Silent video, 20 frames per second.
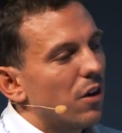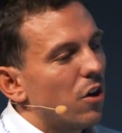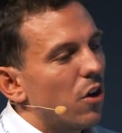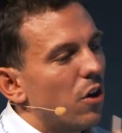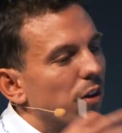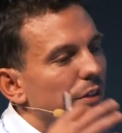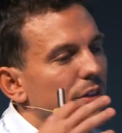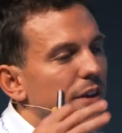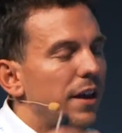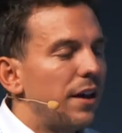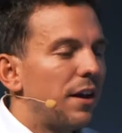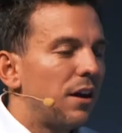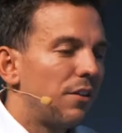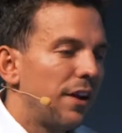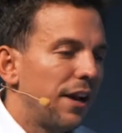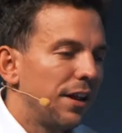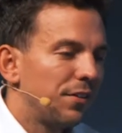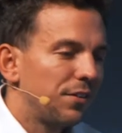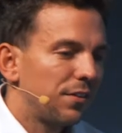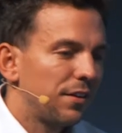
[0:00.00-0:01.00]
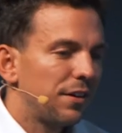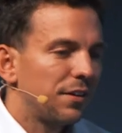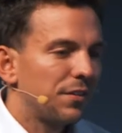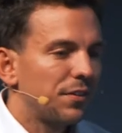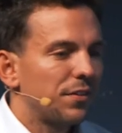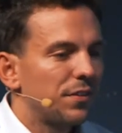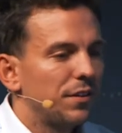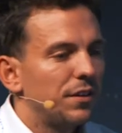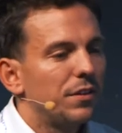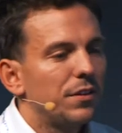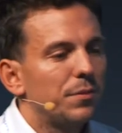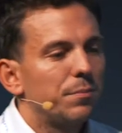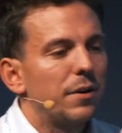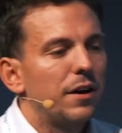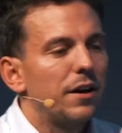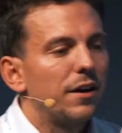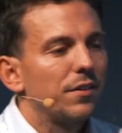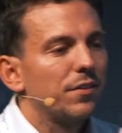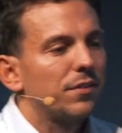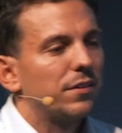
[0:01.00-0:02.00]
all the AR headsets in the
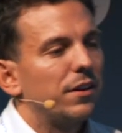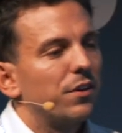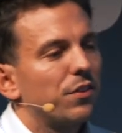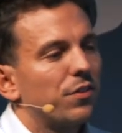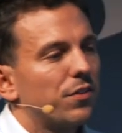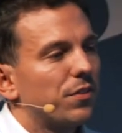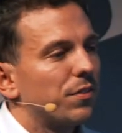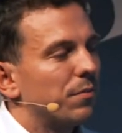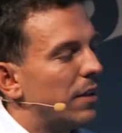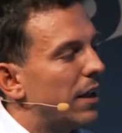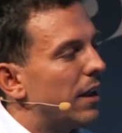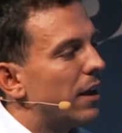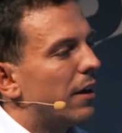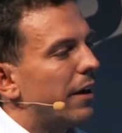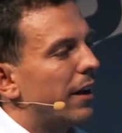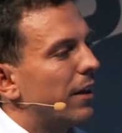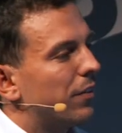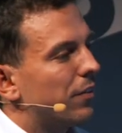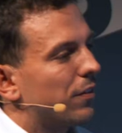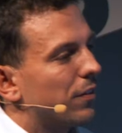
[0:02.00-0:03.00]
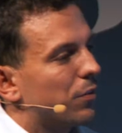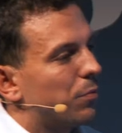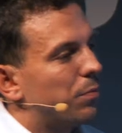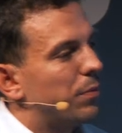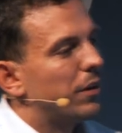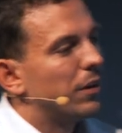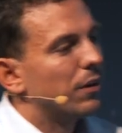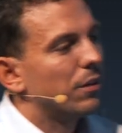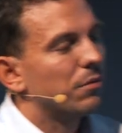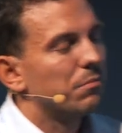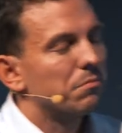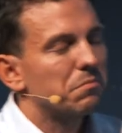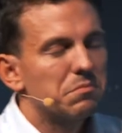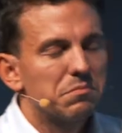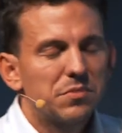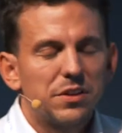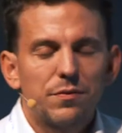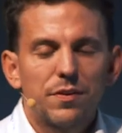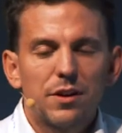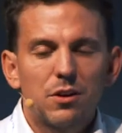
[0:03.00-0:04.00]
past, there's AR headsets being
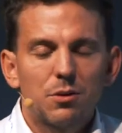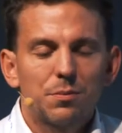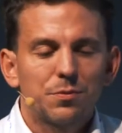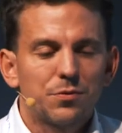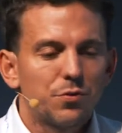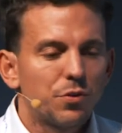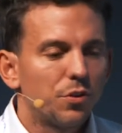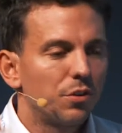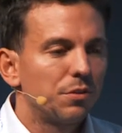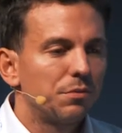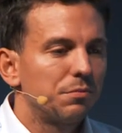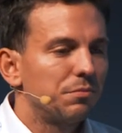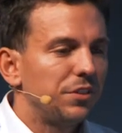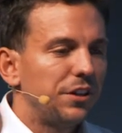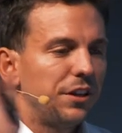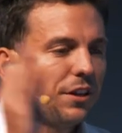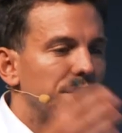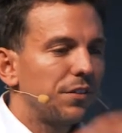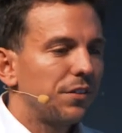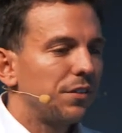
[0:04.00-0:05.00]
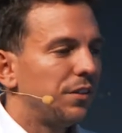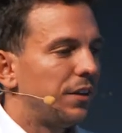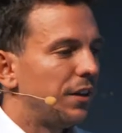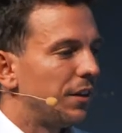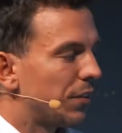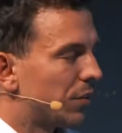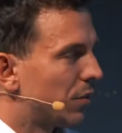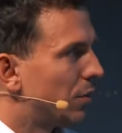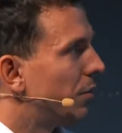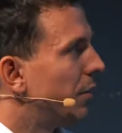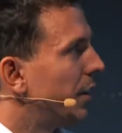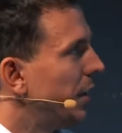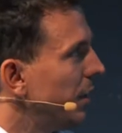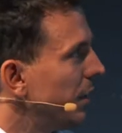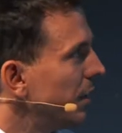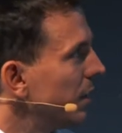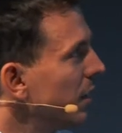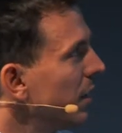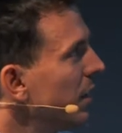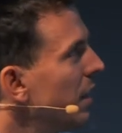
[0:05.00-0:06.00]
developed for years and years
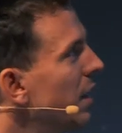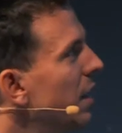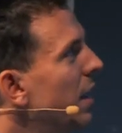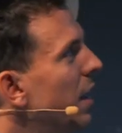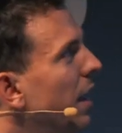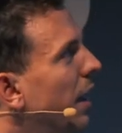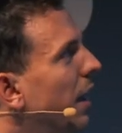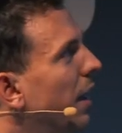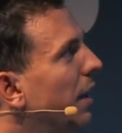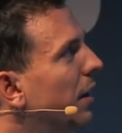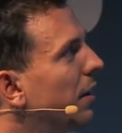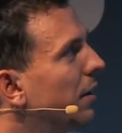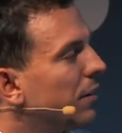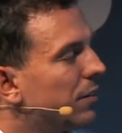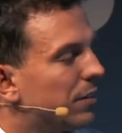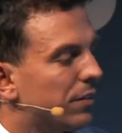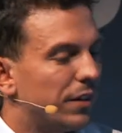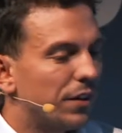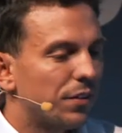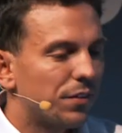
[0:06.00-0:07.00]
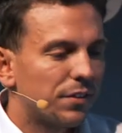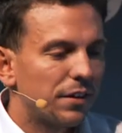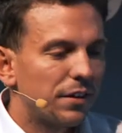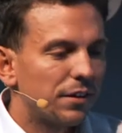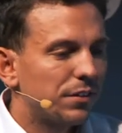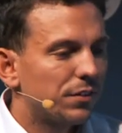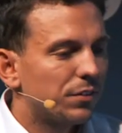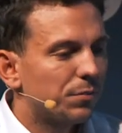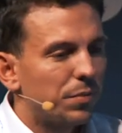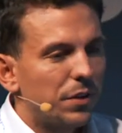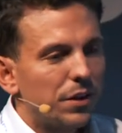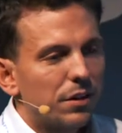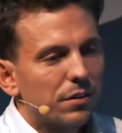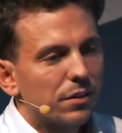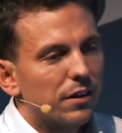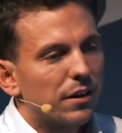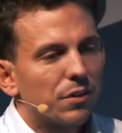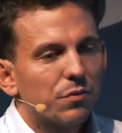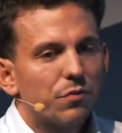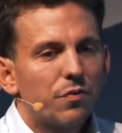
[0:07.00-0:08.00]
already, and they started
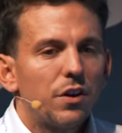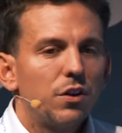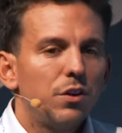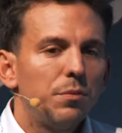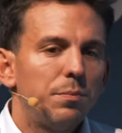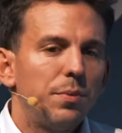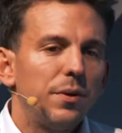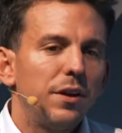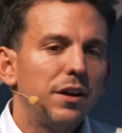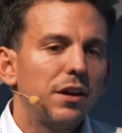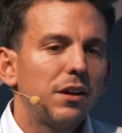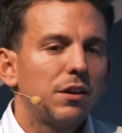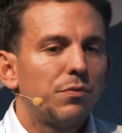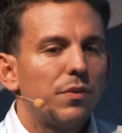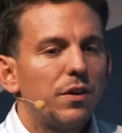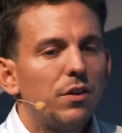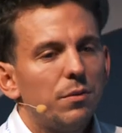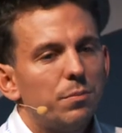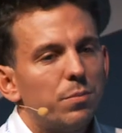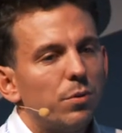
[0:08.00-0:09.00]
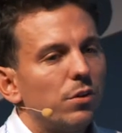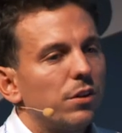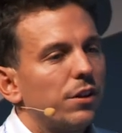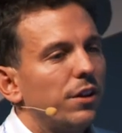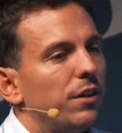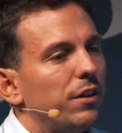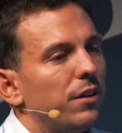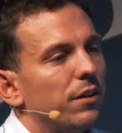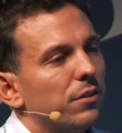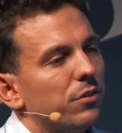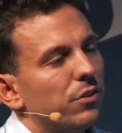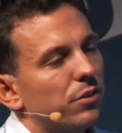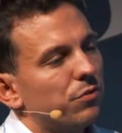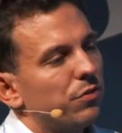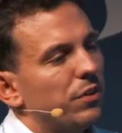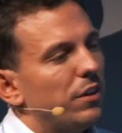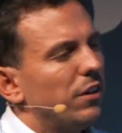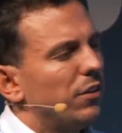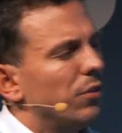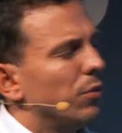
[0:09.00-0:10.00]
being like very big, very bulky, not
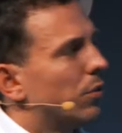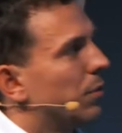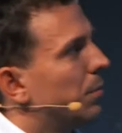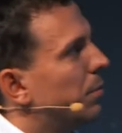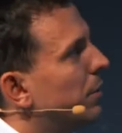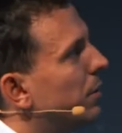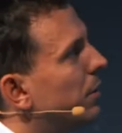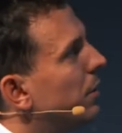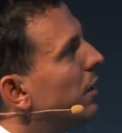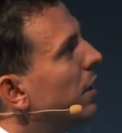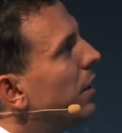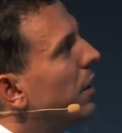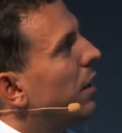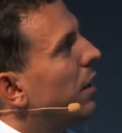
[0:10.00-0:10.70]
really usable,